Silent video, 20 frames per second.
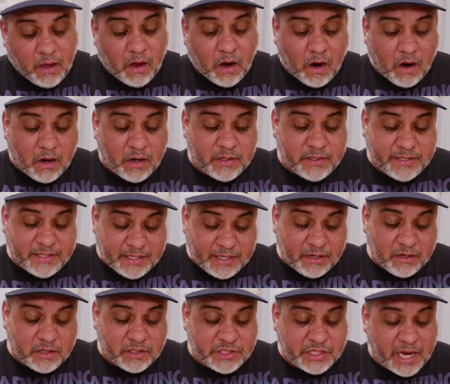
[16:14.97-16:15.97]
our
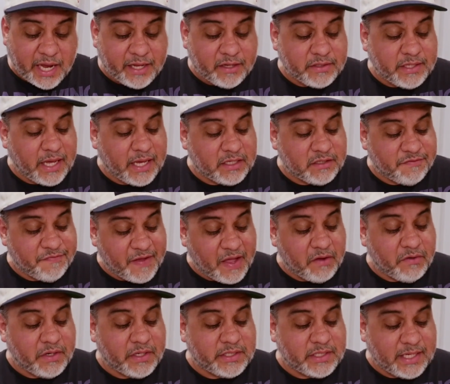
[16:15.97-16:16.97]
dear child has
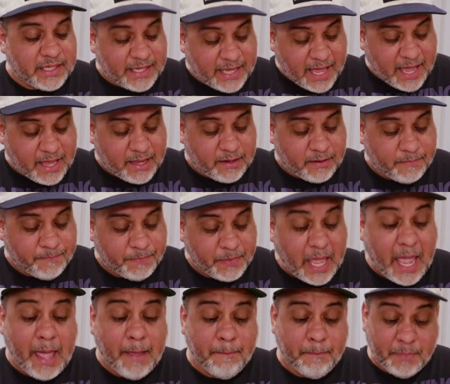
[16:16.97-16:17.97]
found us again,"
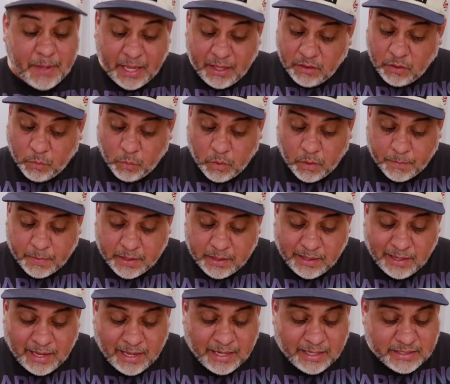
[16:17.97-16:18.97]
and bade the woman
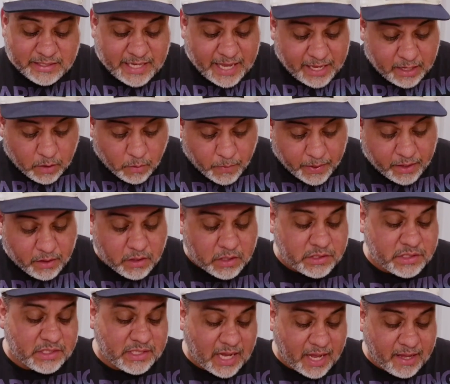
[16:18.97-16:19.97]
take away her
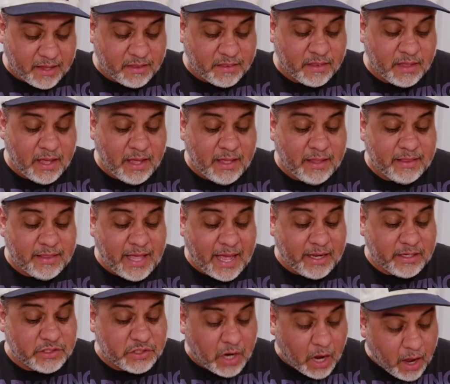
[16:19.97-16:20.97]
scythe
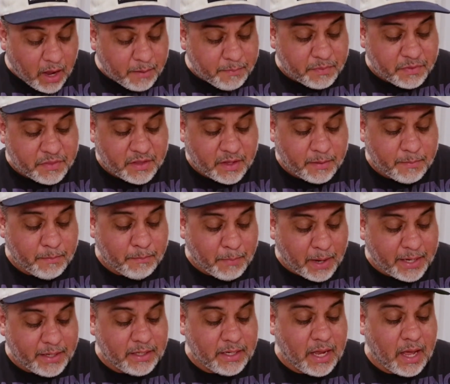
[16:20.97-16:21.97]
that Tom Thumb
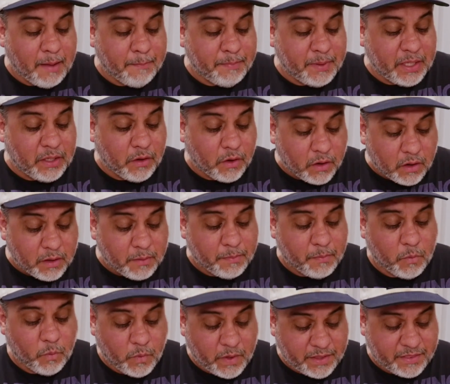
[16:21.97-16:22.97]
might not be
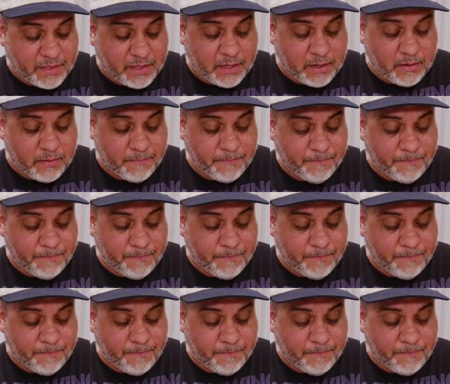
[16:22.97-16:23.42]
hurt with it.